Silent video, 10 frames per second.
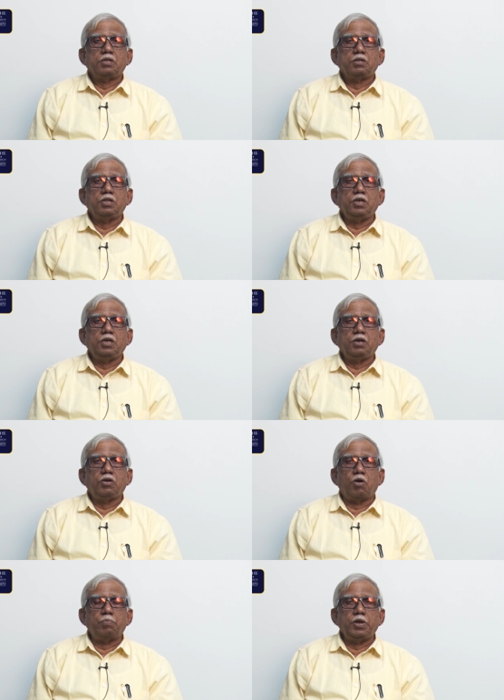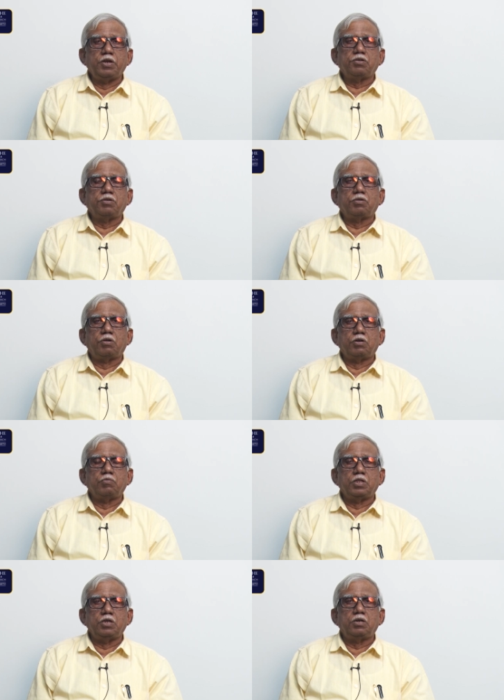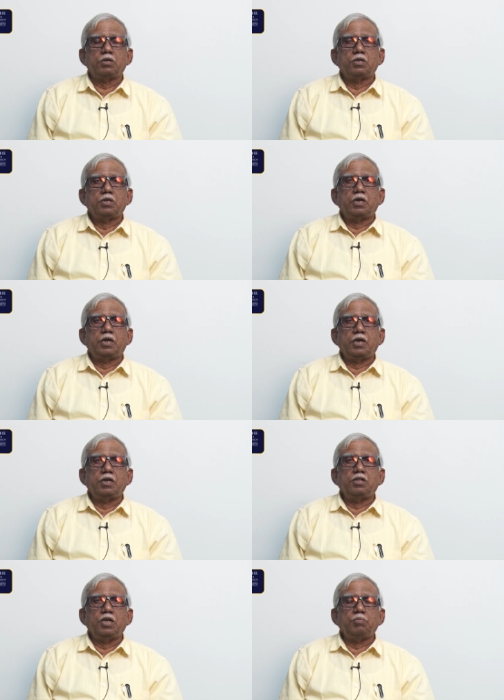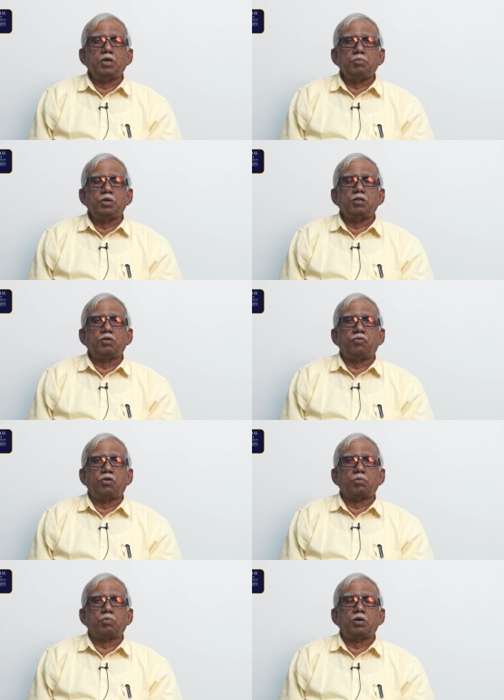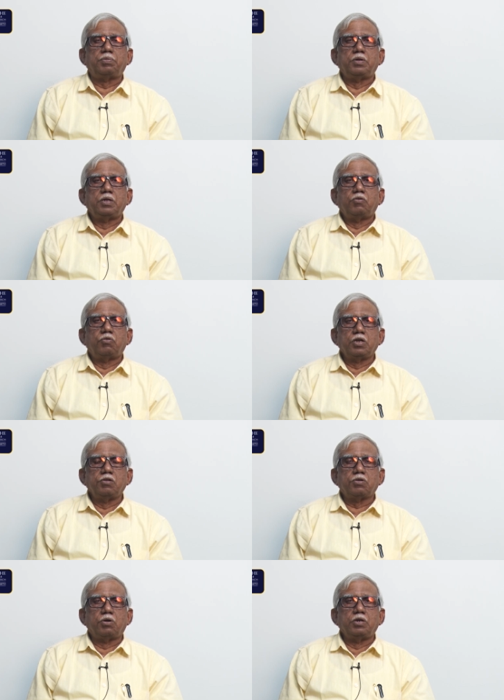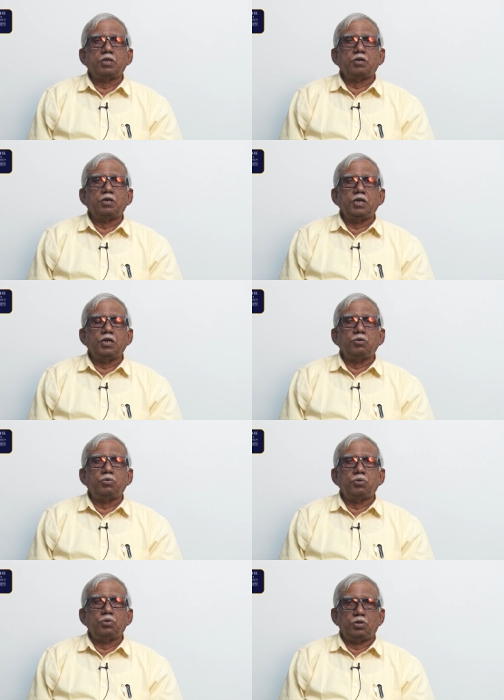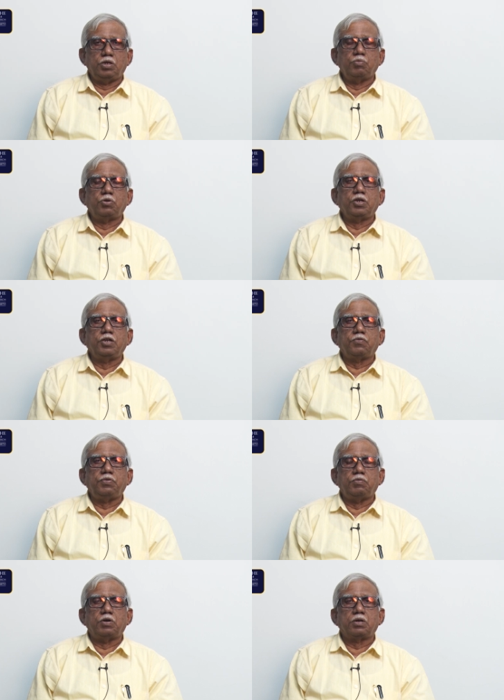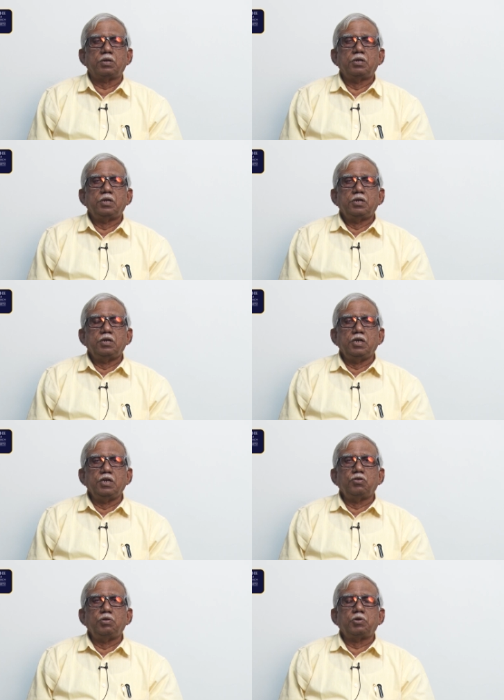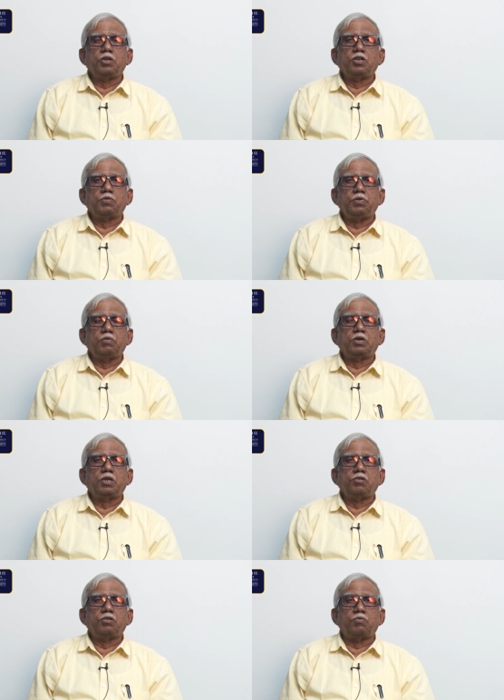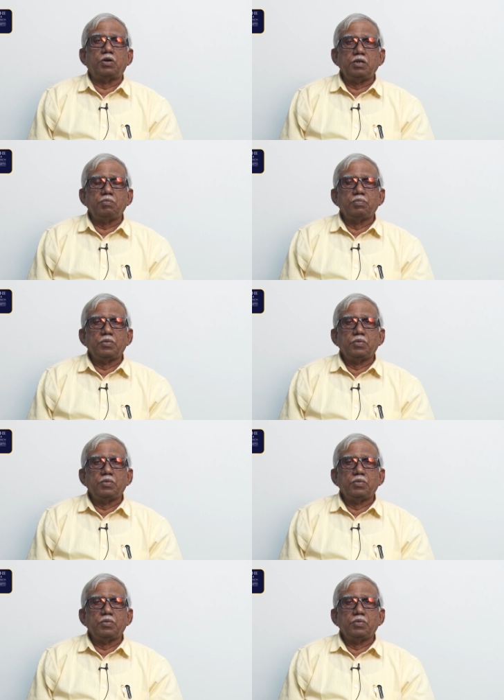the complications along with it, and they may be in the form of what is called as a dengue hemorrhagic fever. Dengue hemorrhagic fever is the one